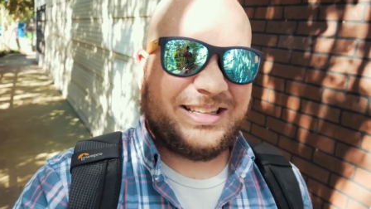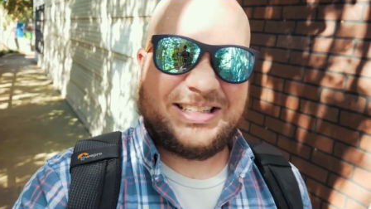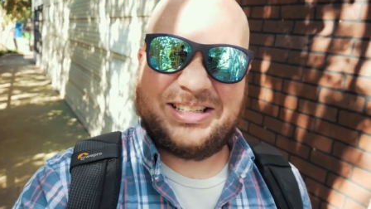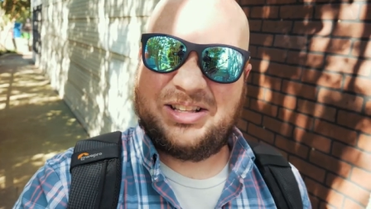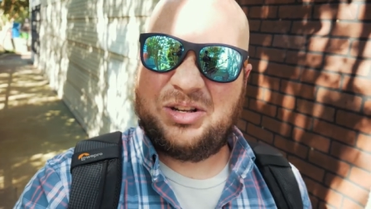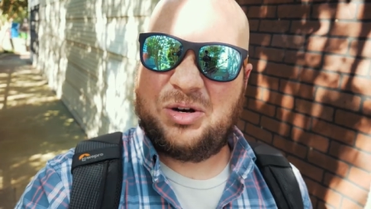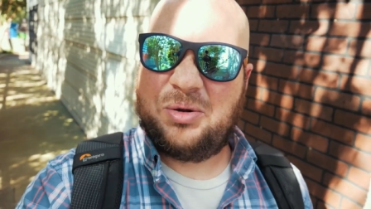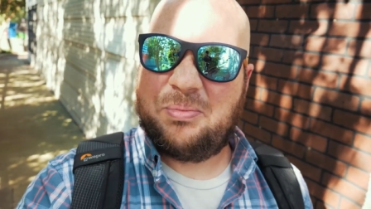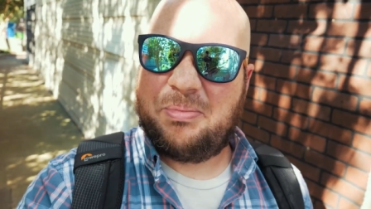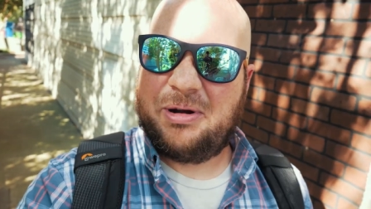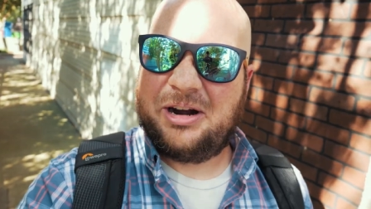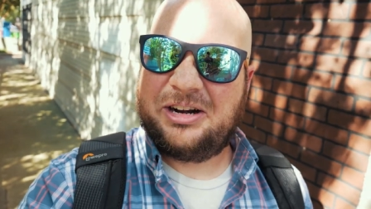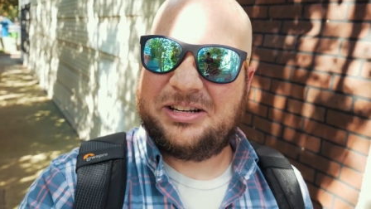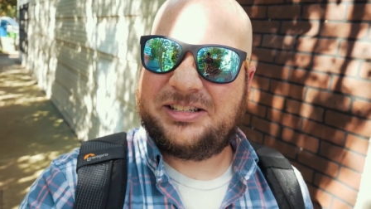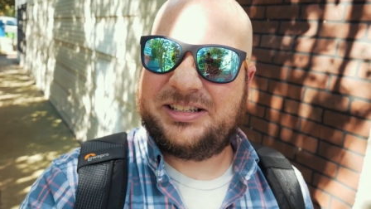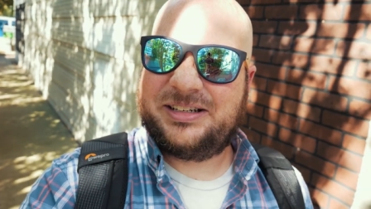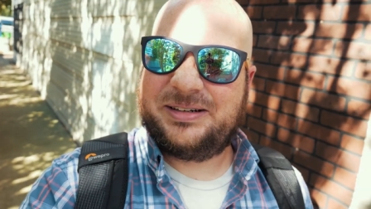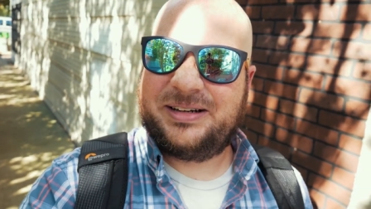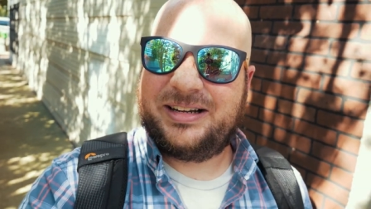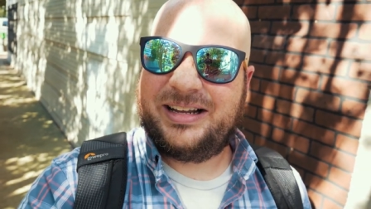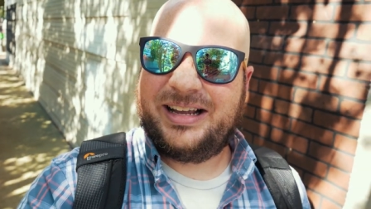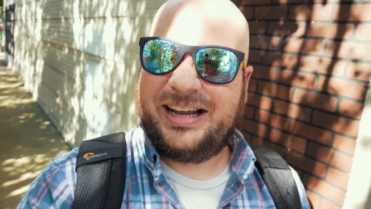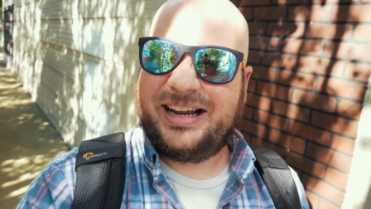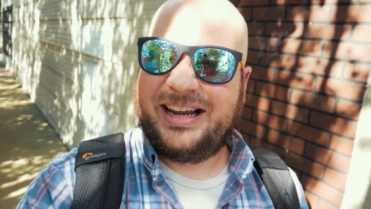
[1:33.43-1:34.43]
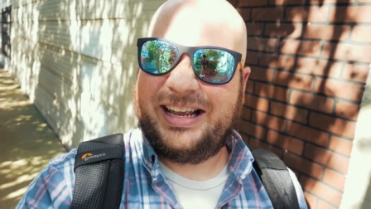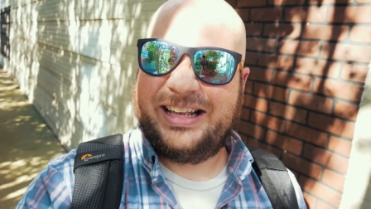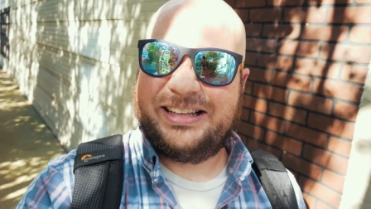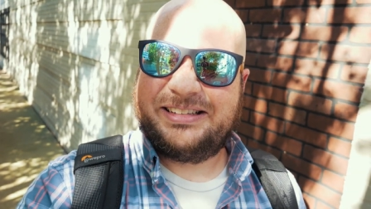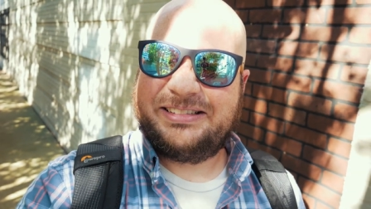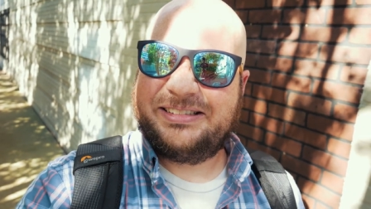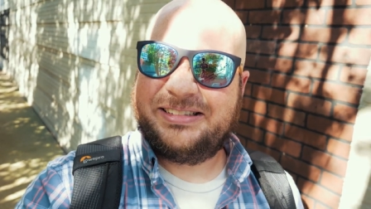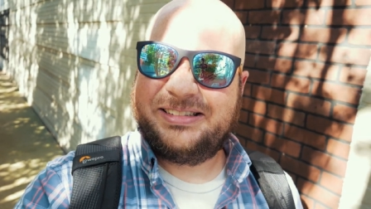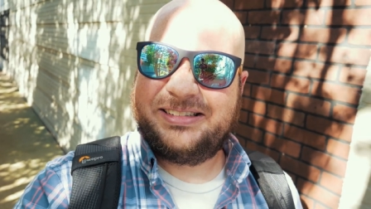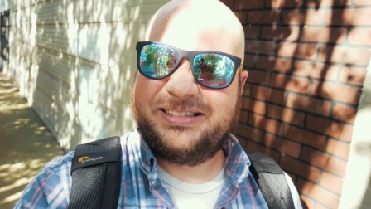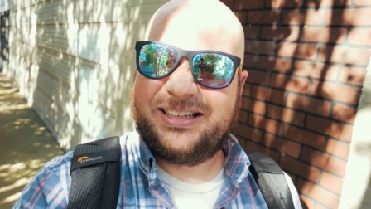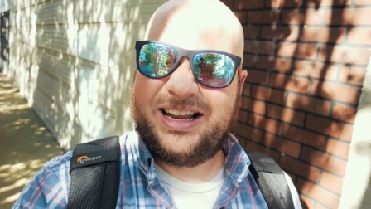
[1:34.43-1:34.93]
That's a little embarrassing, I
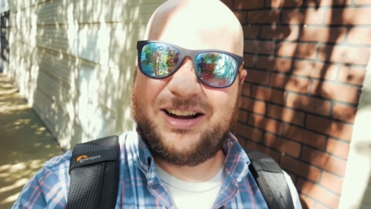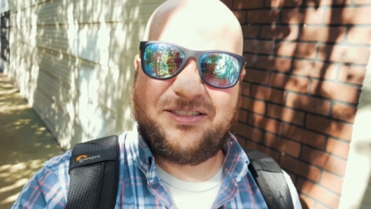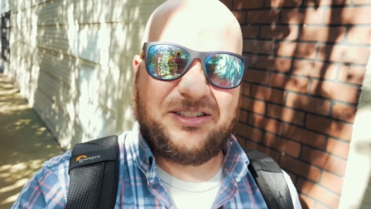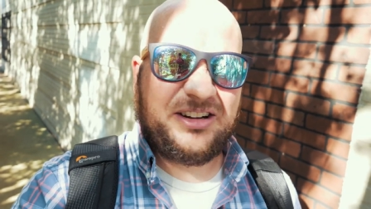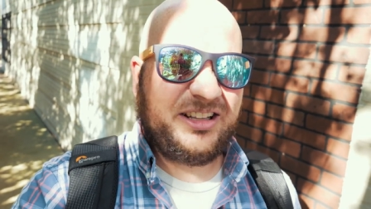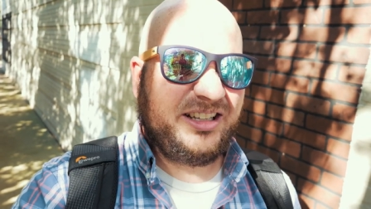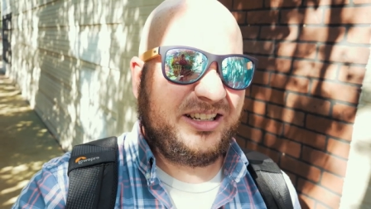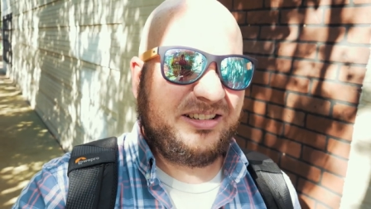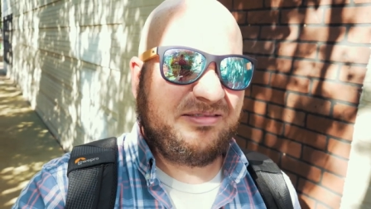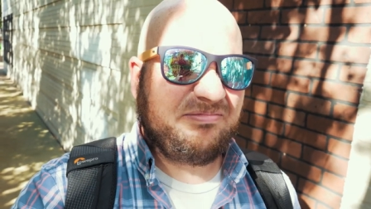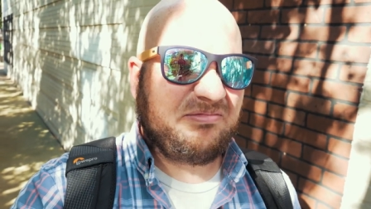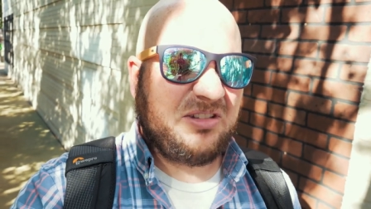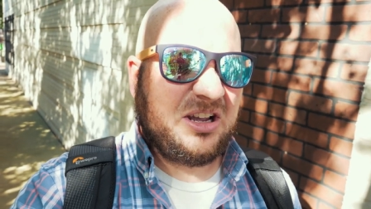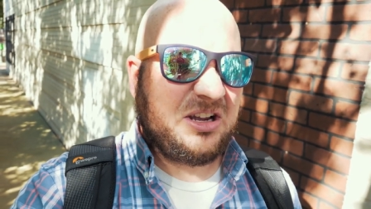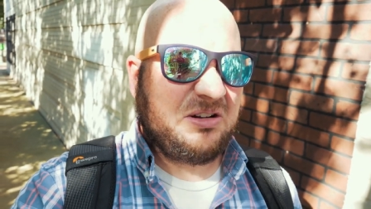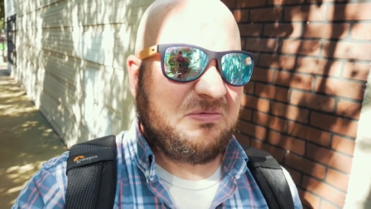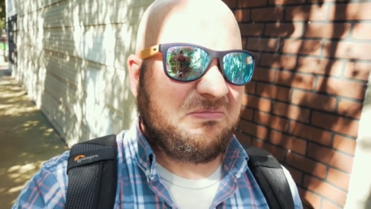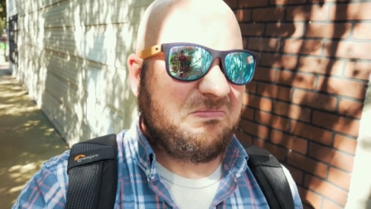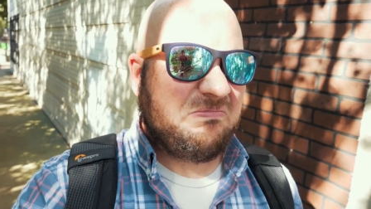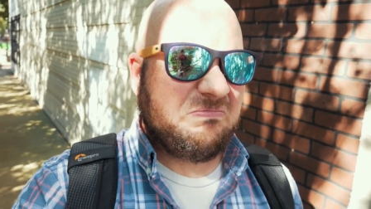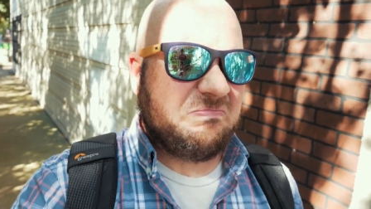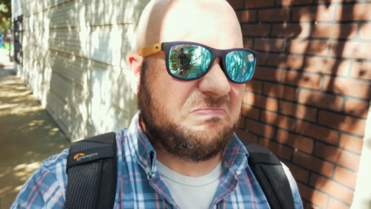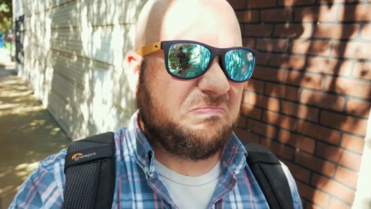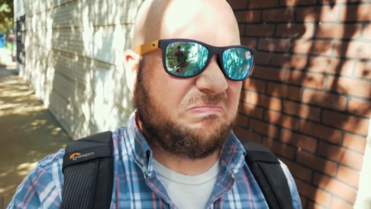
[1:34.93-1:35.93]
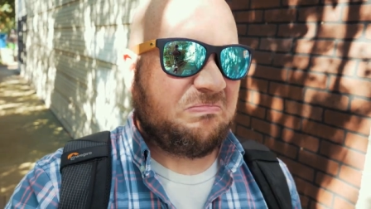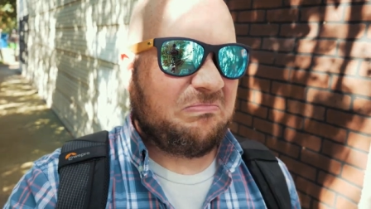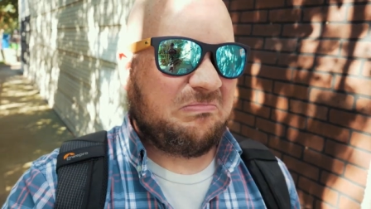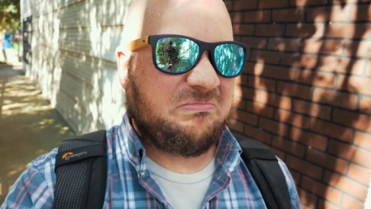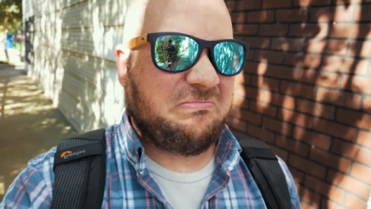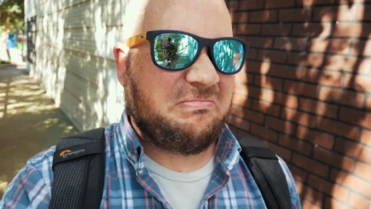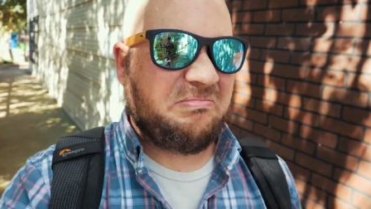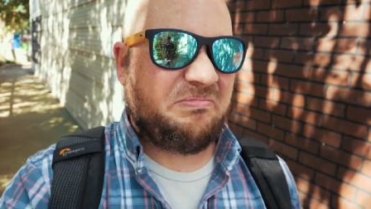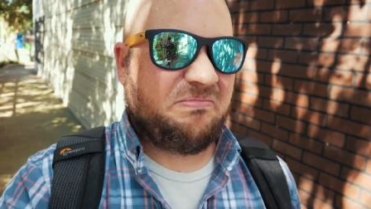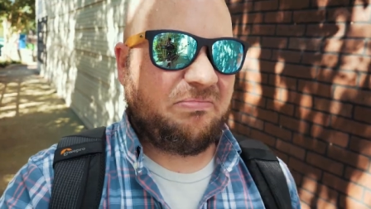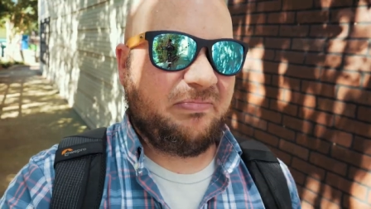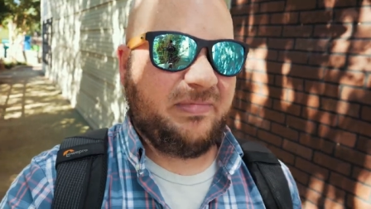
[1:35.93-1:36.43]
guess. Not really, no.
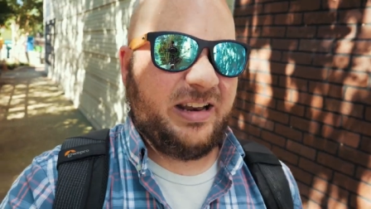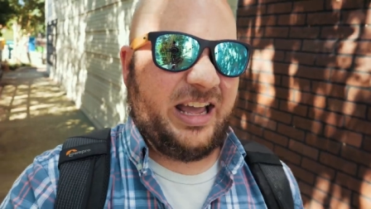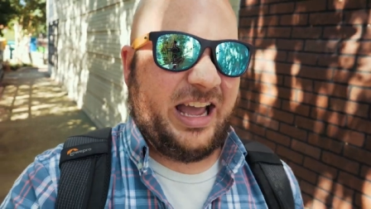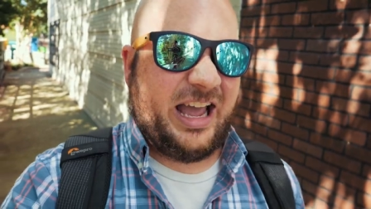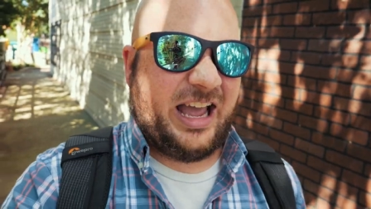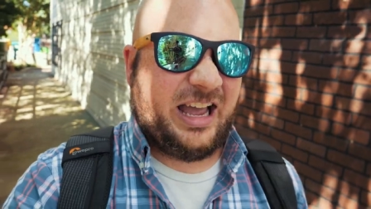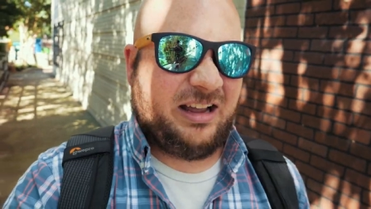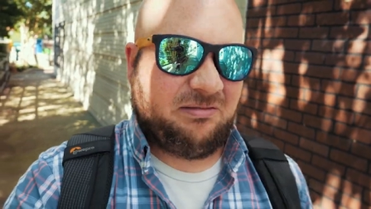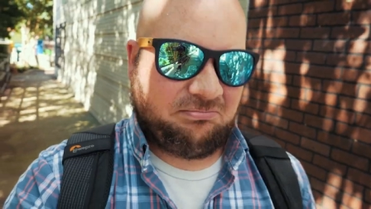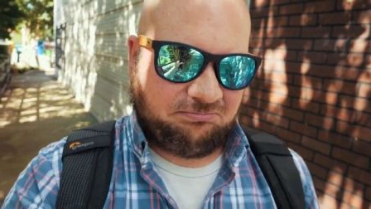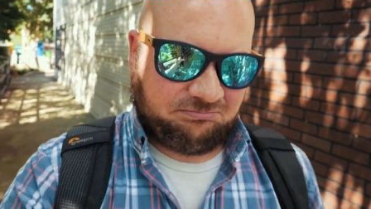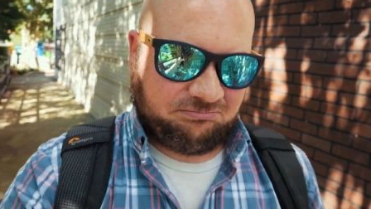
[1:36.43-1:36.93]
Nah.